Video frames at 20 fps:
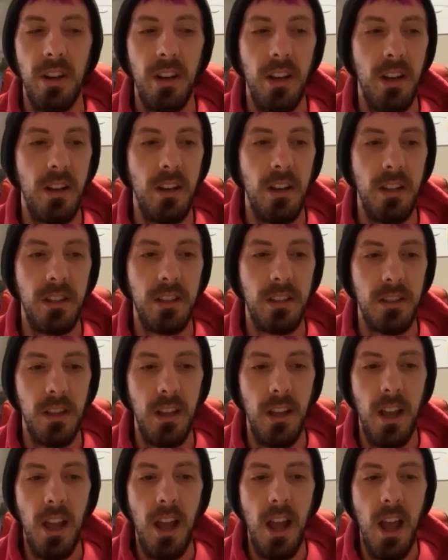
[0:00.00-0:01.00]
And
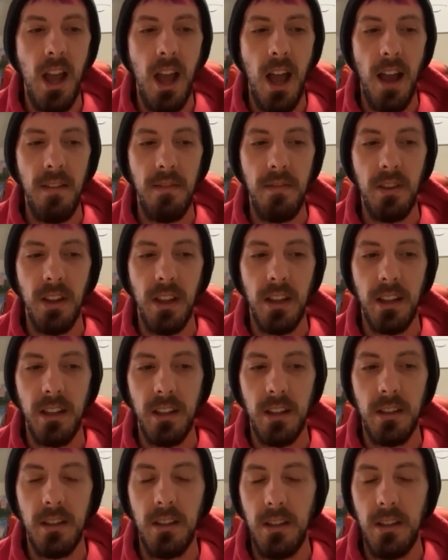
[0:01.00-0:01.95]
I feel like